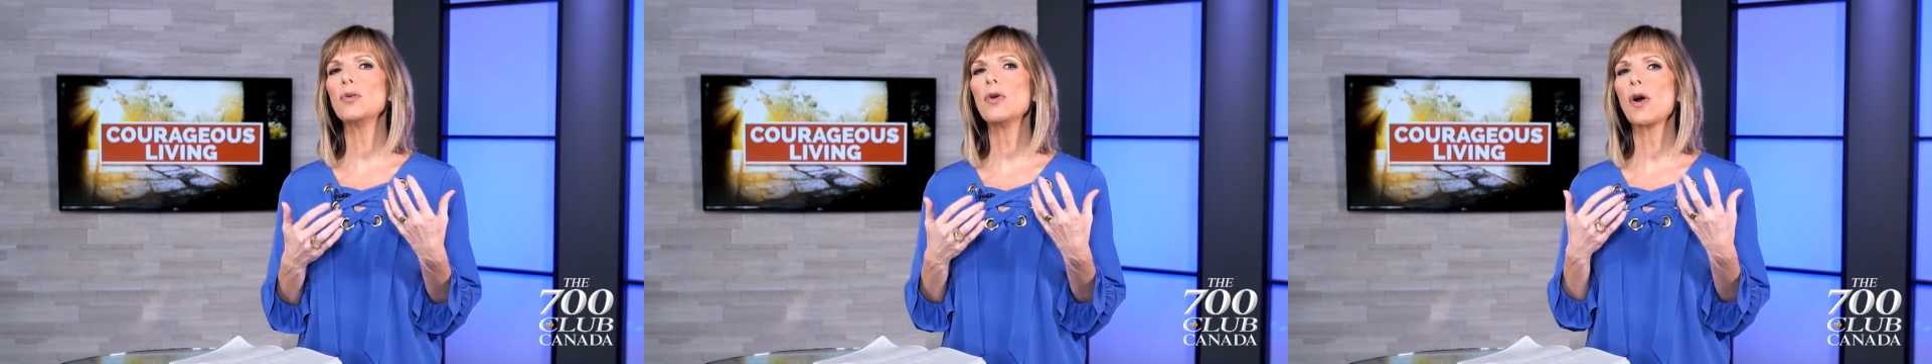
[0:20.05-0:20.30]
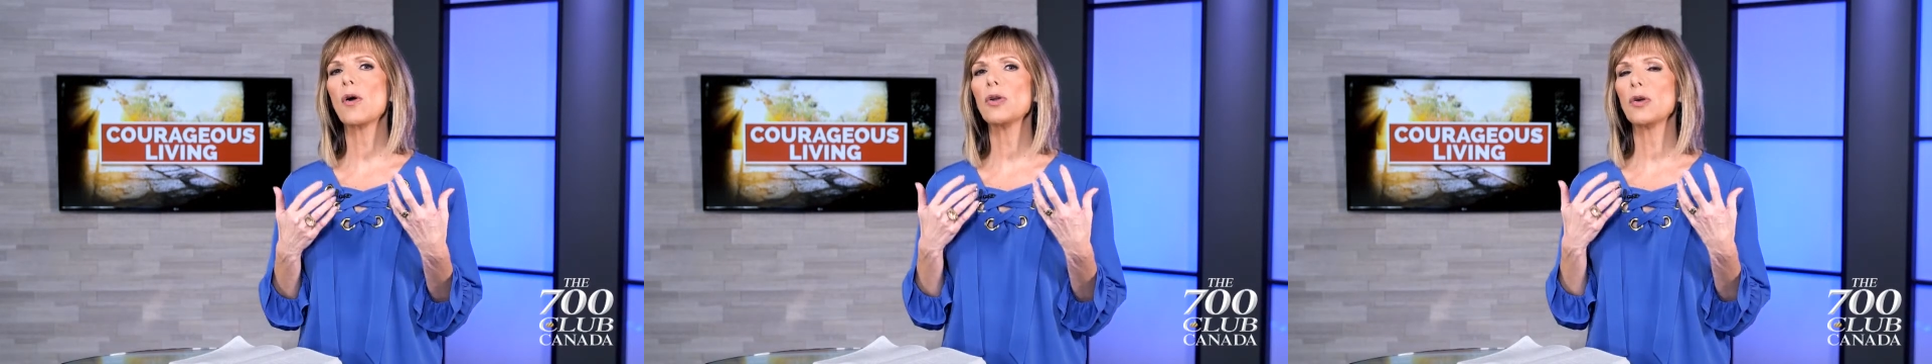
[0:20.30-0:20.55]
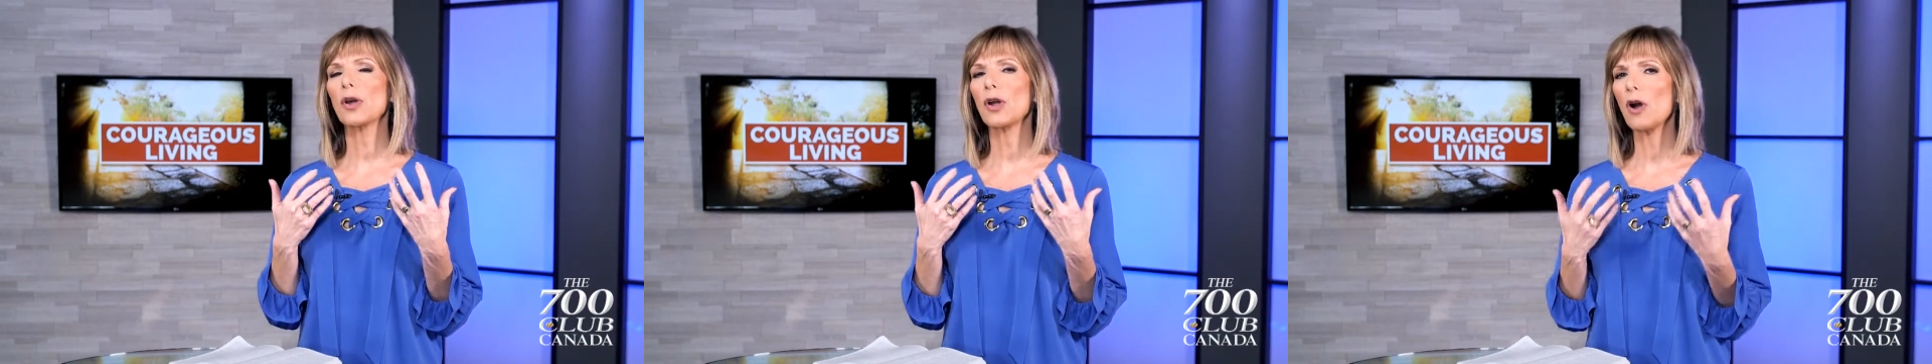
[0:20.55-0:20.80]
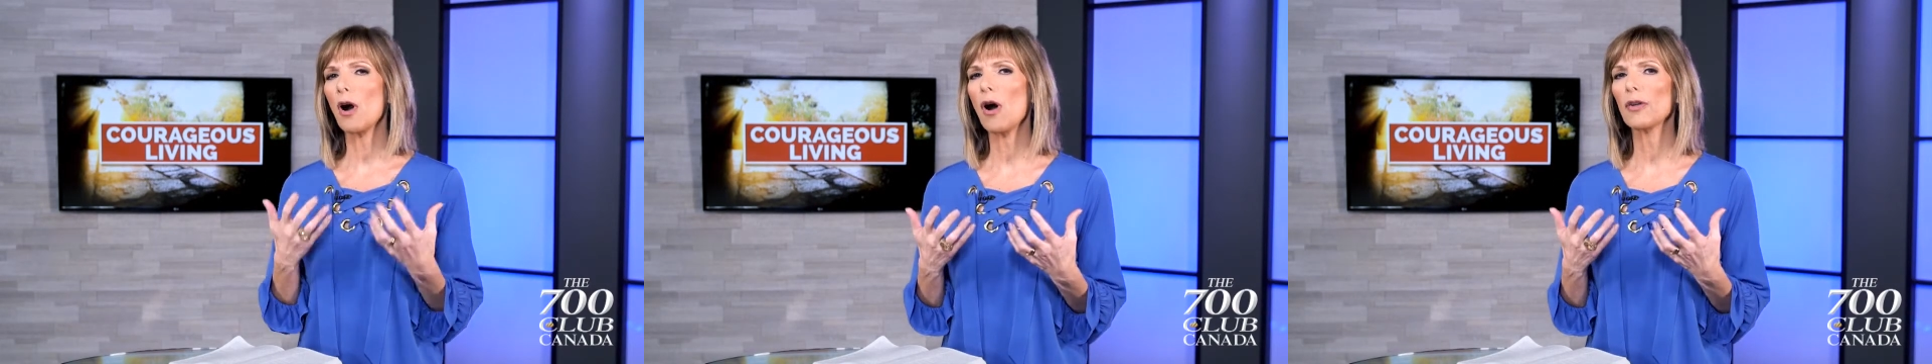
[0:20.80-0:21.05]
know you can
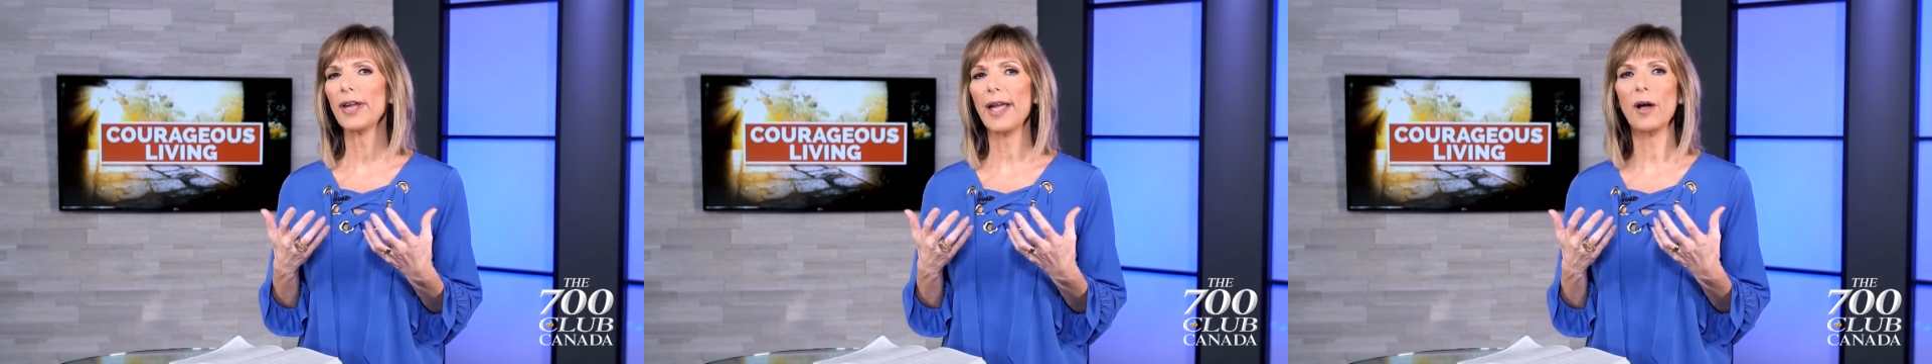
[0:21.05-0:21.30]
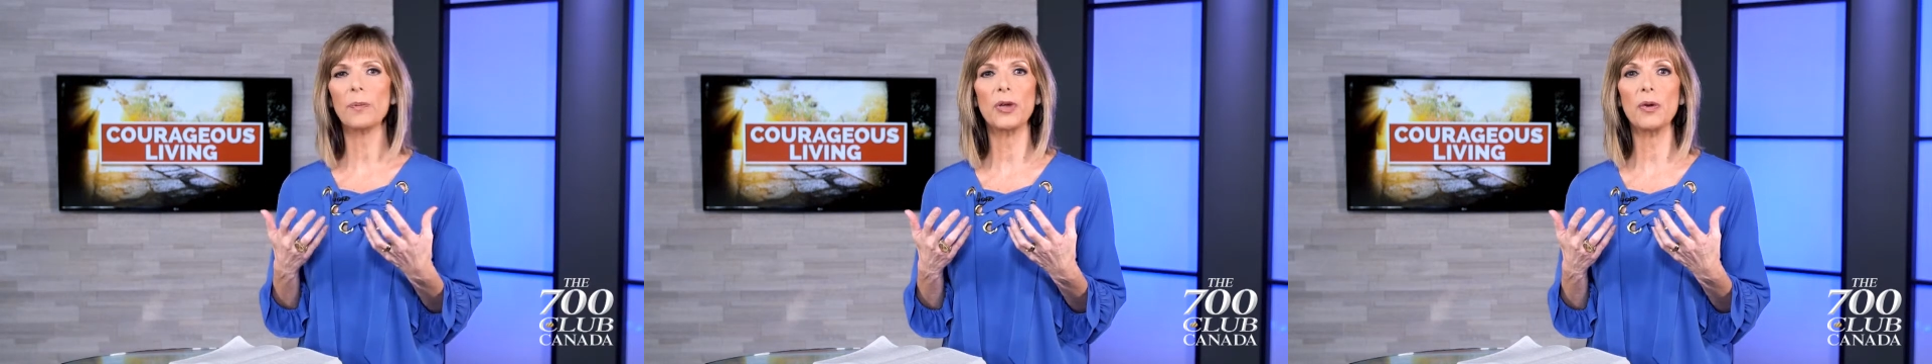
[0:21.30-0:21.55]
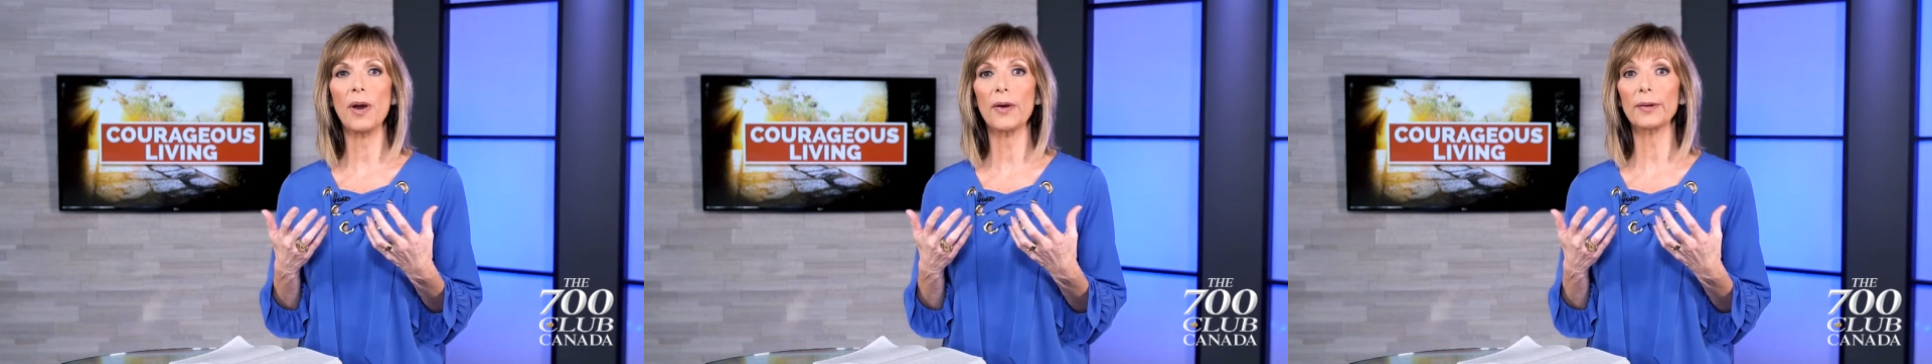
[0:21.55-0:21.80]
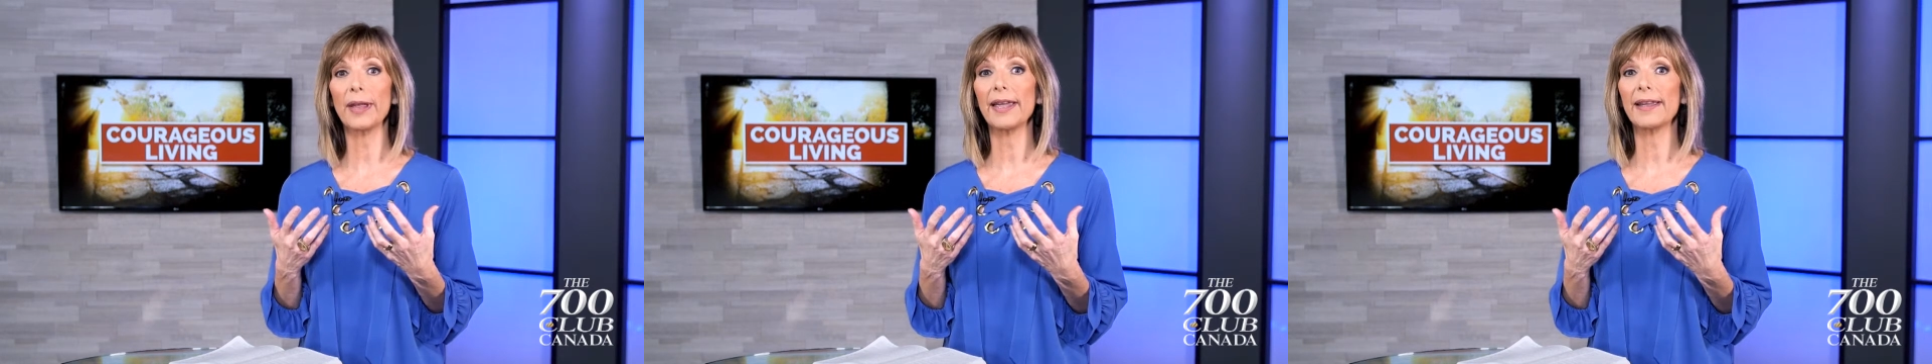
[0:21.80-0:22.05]
call to help you
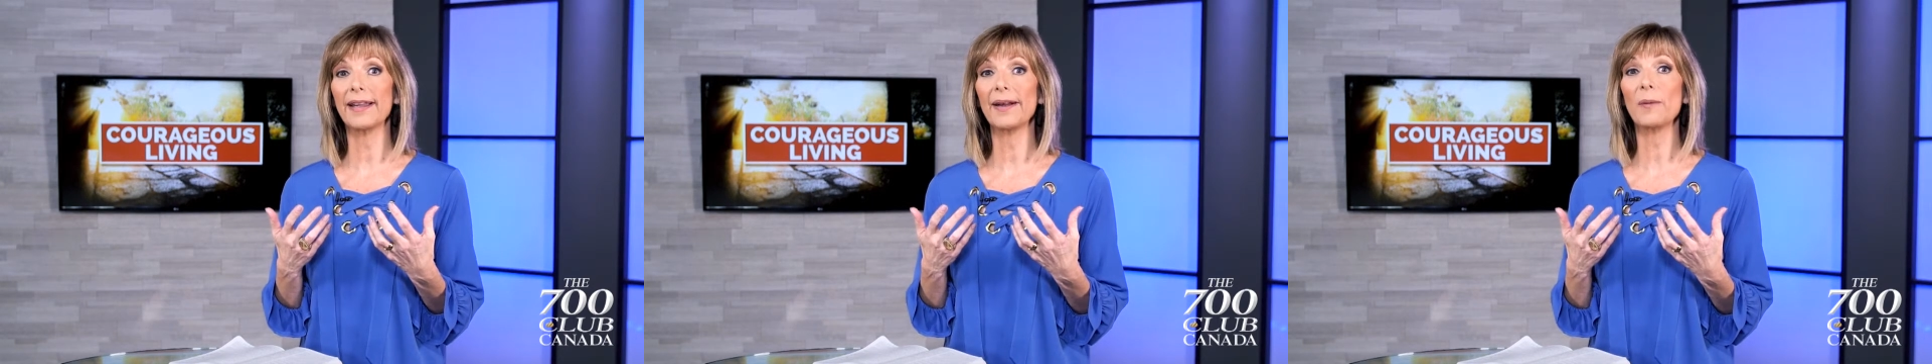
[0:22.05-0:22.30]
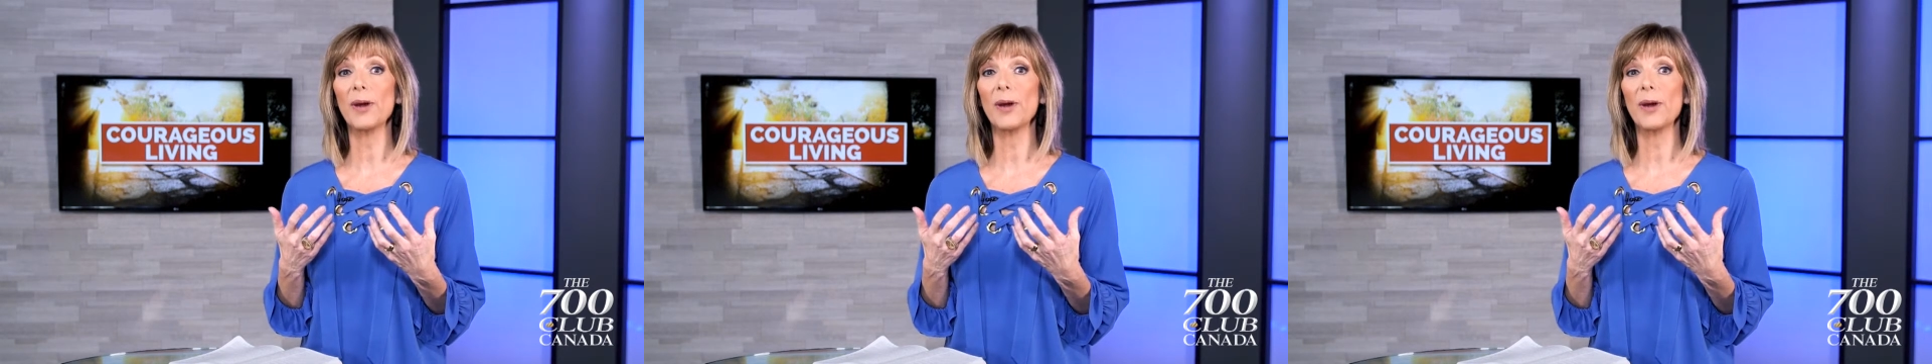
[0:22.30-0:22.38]
out, like uh,